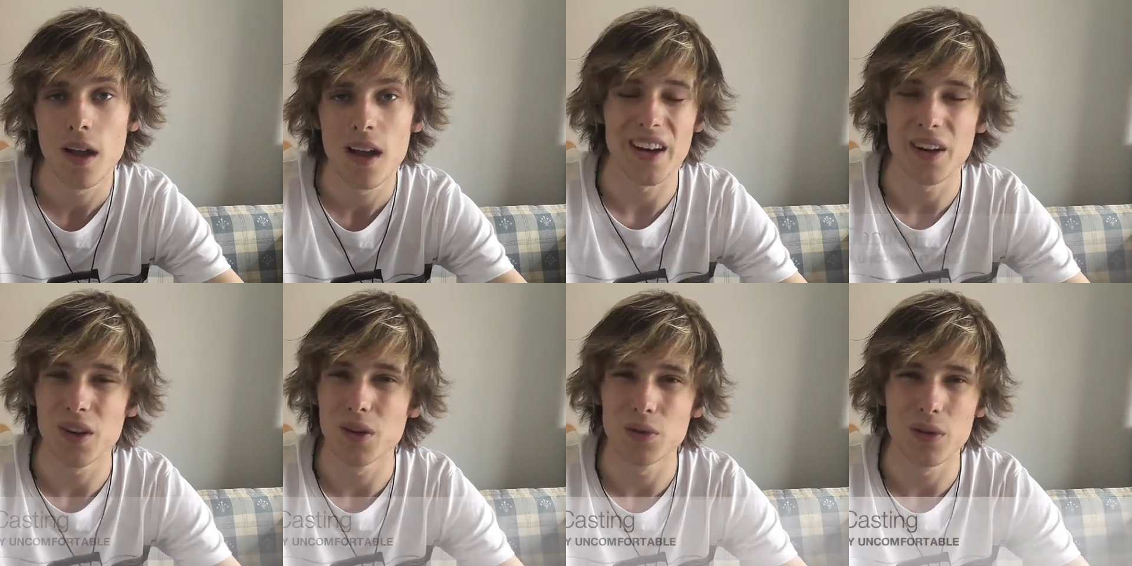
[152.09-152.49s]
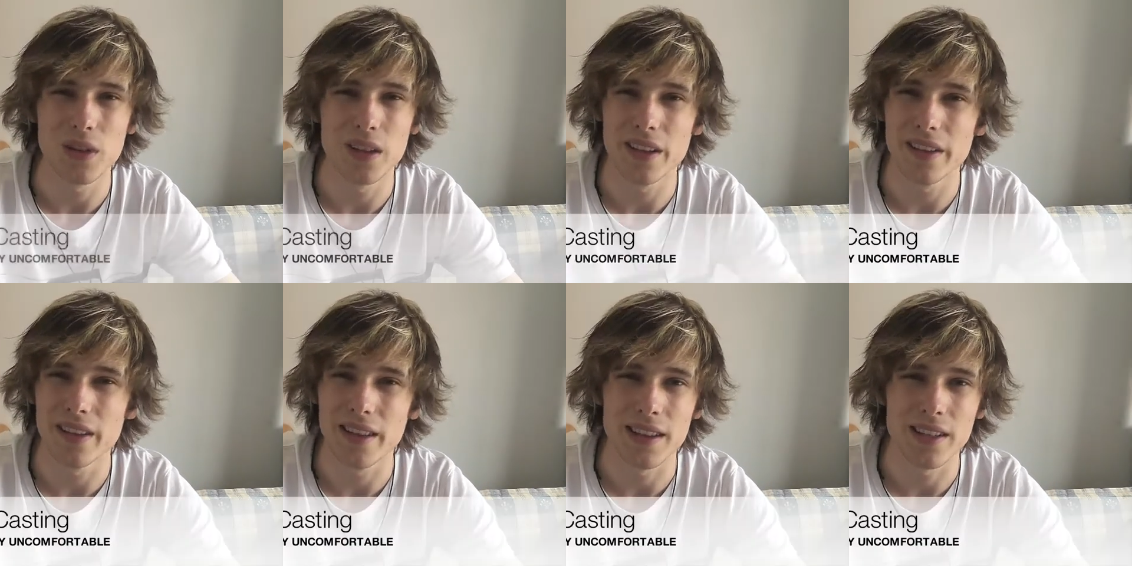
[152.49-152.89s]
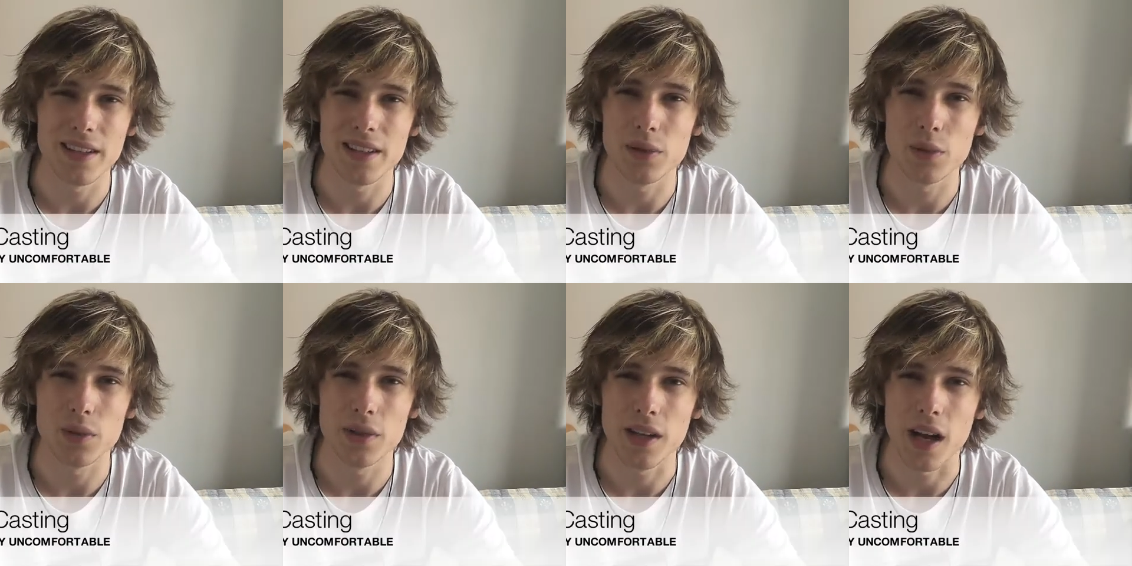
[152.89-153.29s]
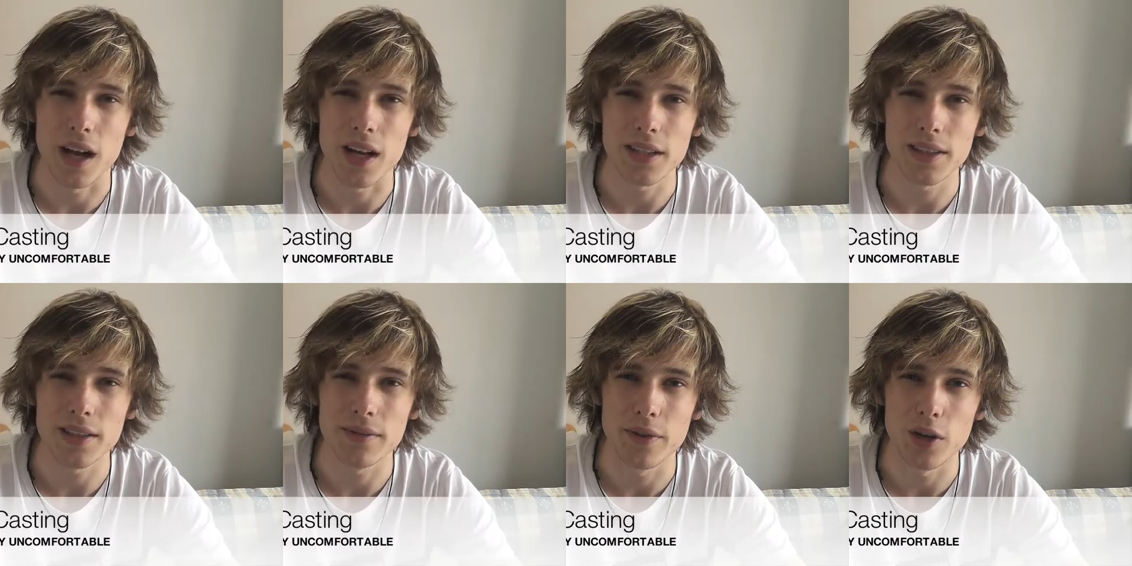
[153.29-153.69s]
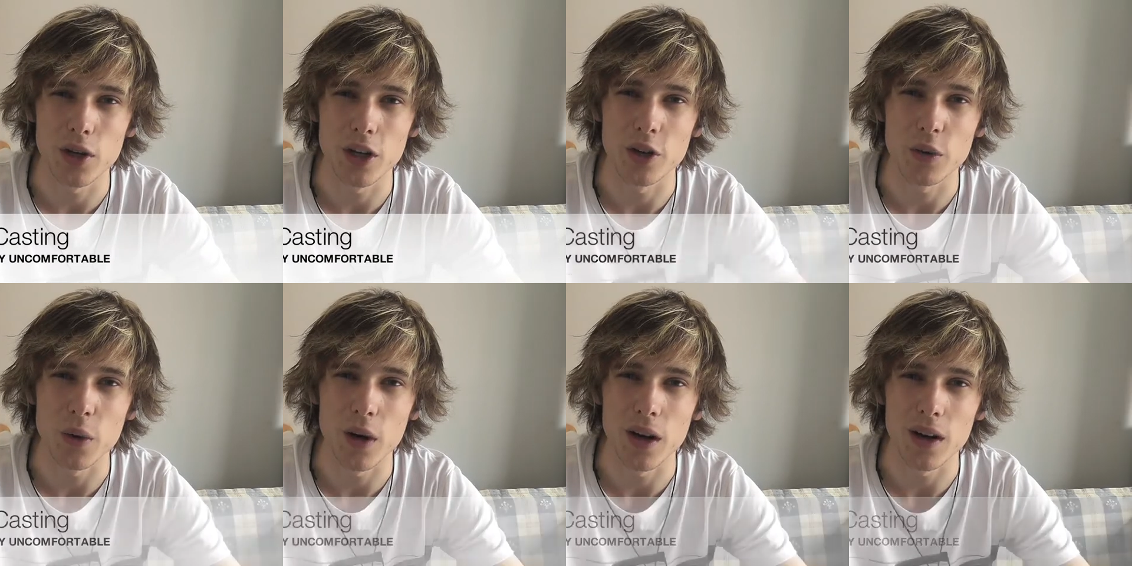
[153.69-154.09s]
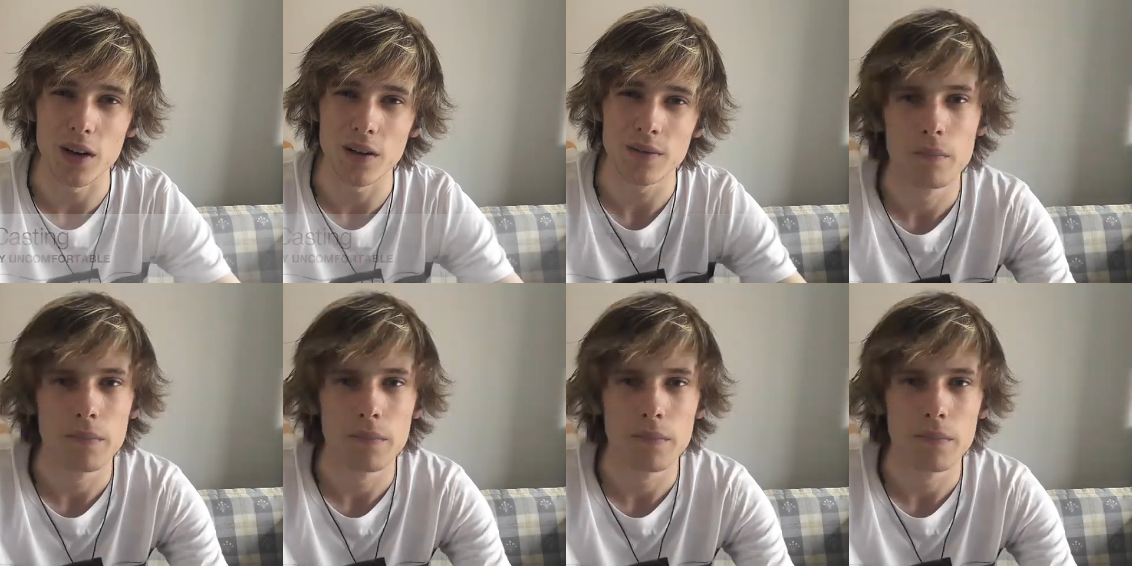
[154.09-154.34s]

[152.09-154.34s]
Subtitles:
I don't really think this was cast very well.